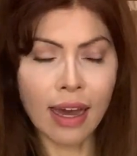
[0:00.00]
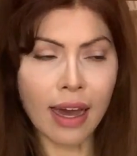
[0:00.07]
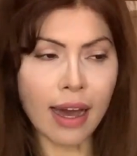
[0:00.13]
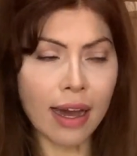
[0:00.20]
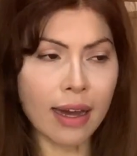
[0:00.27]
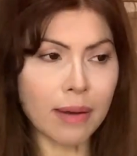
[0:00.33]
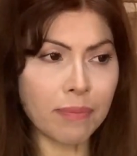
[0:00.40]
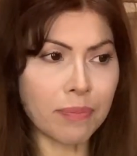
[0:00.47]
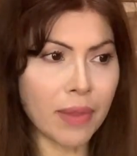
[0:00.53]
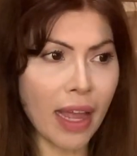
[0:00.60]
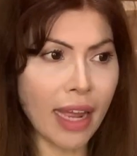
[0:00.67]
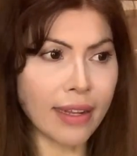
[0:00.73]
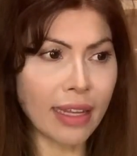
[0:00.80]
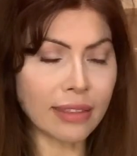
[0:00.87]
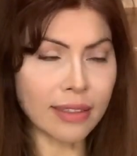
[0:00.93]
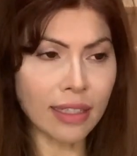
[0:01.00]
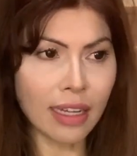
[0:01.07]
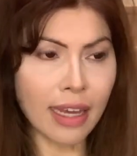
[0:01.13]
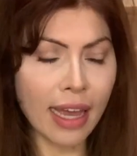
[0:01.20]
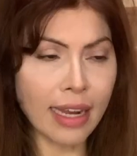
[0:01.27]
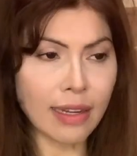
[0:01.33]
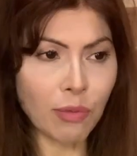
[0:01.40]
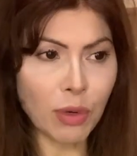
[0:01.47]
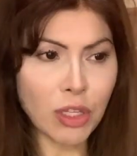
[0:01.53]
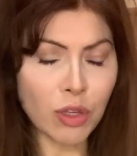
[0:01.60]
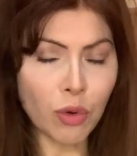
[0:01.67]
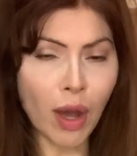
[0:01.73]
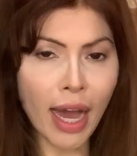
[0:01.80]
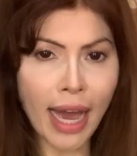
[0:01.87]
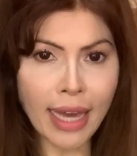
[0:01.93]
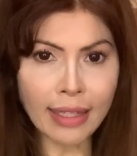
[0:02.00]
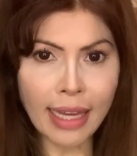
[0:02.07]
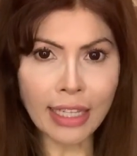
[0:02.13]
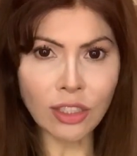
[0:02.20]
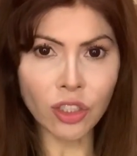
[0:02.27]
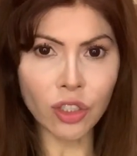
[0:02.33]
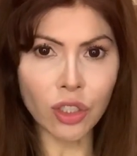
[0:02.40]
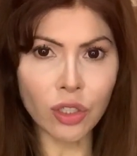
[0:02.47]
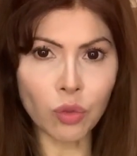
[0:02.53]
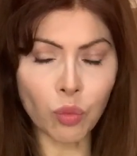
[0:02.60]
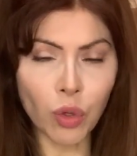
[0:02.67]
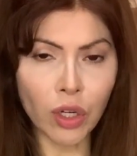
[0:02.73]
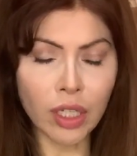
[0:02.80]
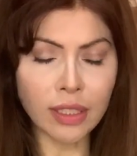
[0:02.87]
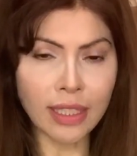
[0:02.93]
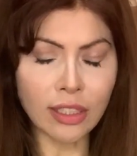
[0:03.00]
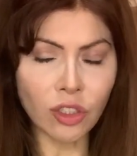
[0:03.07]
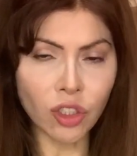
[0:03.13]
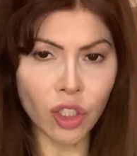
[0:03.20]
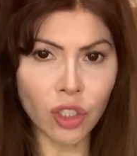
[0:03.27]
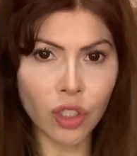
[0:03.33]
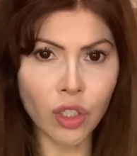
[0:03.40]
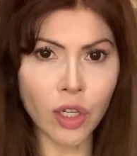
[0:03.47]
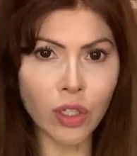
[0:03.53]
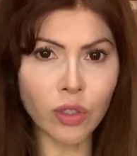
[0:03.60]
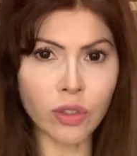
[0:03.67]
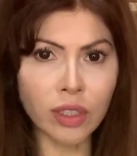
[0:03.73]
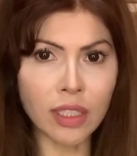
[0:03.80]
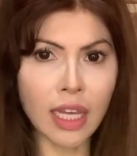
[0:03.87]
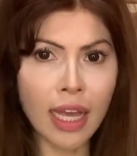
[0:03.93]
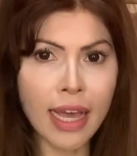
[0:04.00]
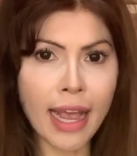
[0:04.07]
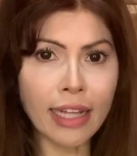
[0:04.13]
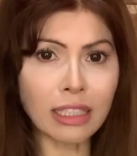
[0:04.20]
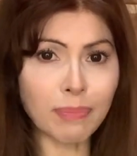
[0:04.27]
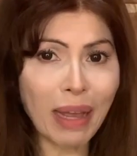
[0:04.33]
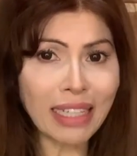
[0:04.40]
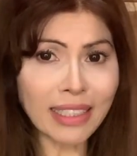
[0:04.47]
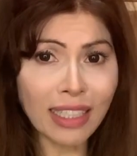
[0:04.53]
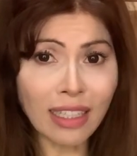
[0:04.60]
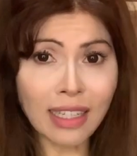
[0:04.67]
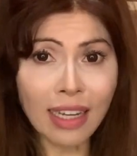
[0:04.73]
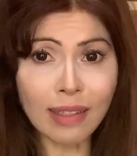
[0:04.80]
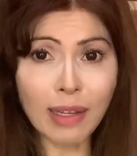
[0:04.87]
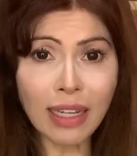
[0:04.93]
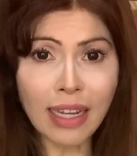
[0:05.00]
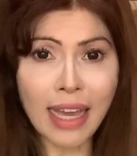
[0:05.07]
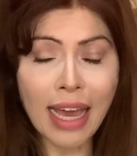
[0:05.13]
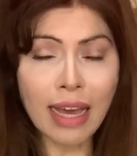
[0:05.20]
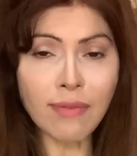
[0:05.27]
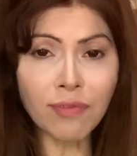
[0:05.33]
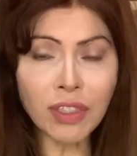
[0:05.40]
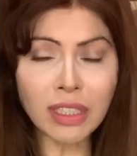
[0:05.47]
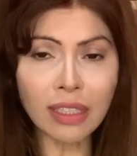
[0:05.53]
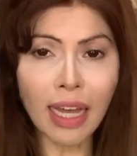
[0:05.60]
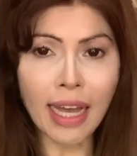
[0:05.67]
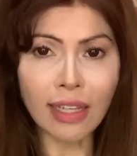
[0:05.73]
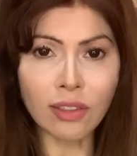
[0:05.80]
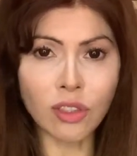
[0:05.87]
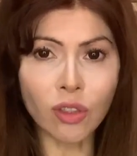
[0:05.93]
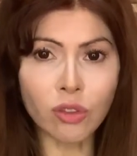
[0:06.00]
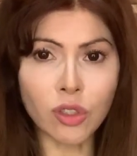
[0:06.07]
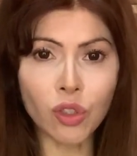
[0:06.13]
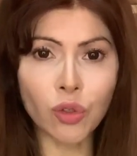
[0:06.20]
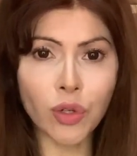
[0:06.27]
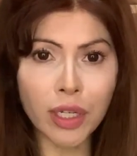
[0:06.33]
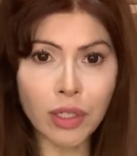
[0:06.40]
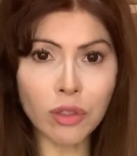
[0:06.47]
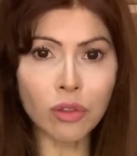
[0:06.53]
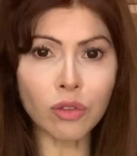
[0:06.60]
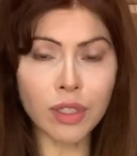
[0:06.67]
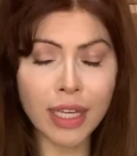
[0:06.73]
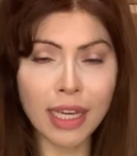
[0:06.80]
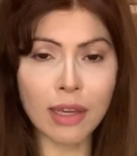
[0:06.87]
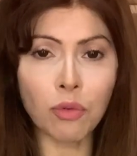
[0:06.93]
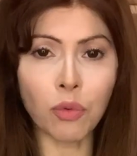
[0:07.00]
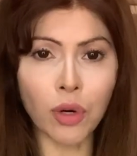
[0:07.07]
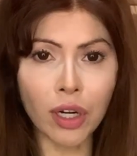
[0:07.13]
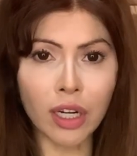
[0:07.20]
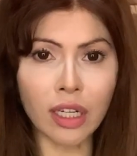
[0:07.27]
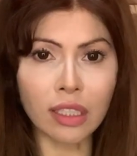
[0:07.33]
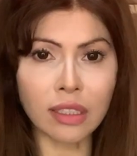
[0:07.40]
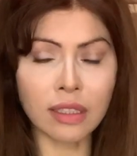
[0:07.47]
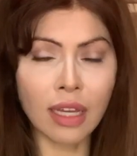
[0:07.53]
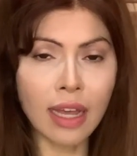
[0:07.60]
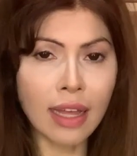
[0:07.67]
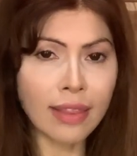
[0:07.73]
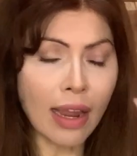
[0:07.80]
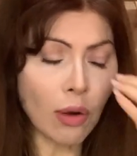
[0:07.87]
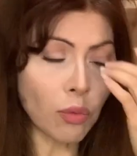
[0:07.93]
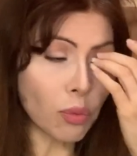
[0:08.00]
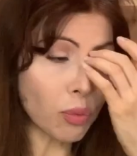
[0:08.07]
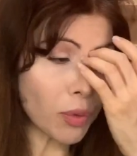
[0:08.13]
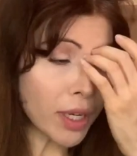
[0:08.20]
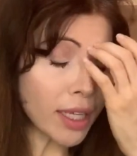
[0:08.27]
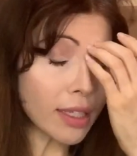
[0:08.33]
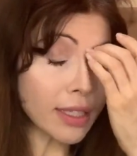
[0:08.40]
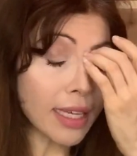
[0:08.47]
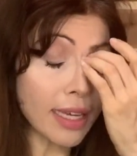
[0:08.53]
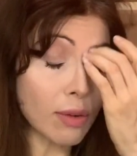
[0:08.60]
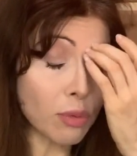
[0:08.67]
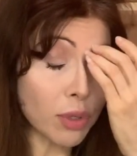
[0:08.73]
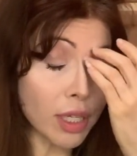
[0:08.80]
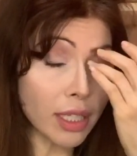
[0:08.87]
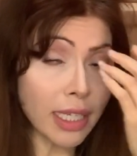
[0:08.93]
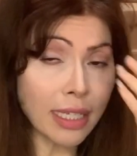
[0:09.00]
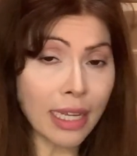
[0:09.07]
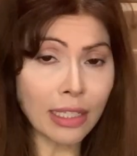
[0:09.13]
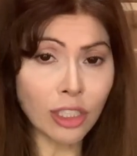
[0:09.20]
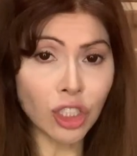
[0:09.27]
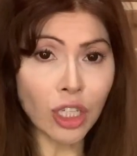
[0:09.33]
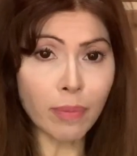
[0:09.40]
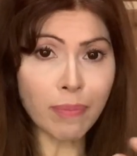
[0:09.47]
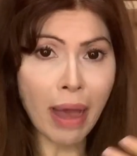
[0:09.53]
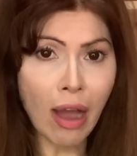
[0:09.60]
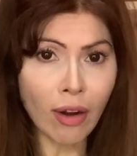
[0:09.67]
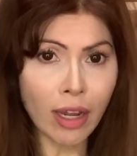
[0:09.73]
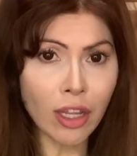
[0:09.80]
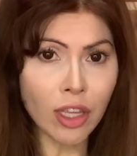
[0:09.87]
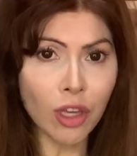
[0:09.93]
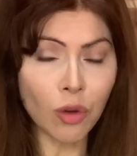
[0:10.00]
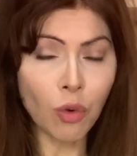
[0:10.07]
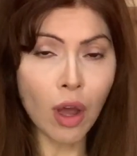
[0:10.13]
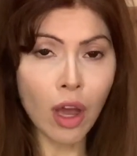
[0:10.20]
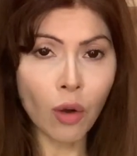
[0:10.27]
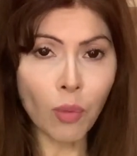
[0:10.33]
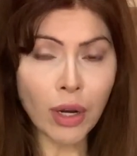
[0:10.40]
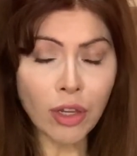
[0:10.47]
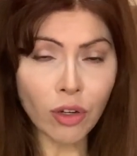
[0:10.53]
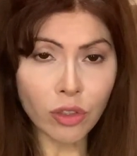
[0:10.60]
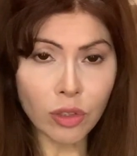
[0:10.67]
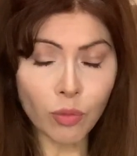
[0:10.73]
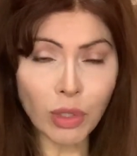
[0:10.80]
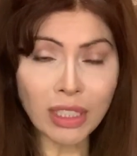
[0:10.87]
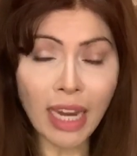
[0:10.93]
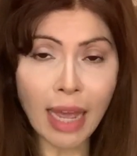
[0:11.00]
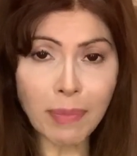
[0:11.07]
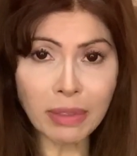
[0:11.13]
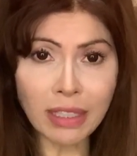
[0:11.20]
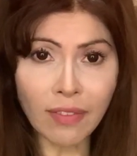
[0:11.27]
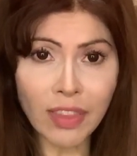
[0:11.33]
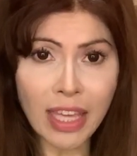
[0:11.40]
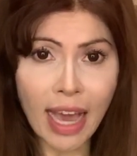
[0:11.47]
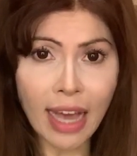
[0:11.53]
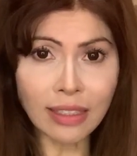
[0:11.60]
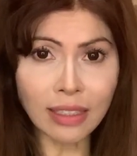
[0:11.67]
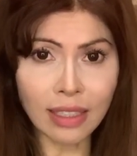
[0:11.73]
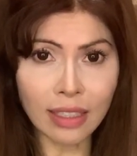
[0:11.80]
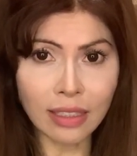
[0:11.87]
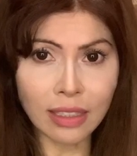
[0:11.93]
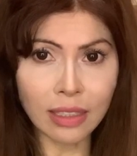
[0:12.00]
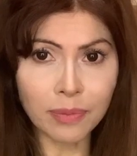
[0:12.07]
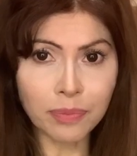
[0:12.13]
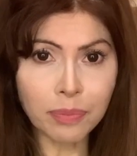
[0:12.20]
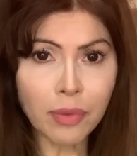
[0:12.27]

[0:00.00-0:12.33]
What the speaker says: And when you highlight certain words in certain codes, it's basically gonna emphasize those critical key words that really, really need to jump out at you when time is of the essence.